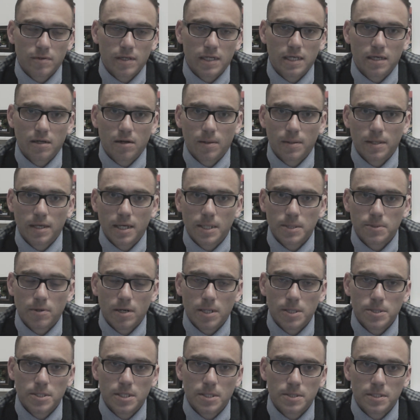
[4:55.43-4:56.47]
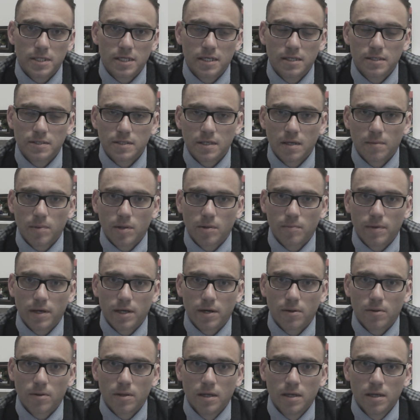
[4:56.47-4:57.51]
we did on the FY15
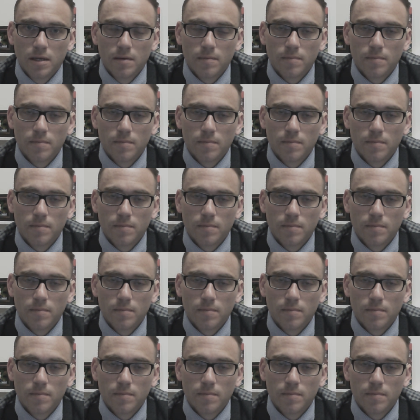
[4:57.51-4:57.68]
supplemental.